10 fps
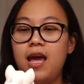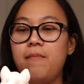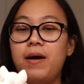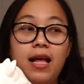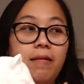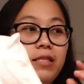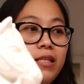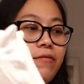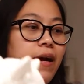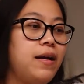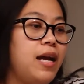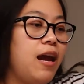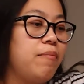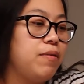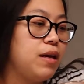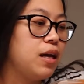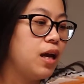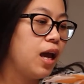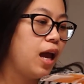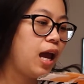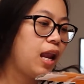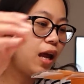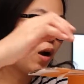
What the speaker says: But I'm still very happy. And I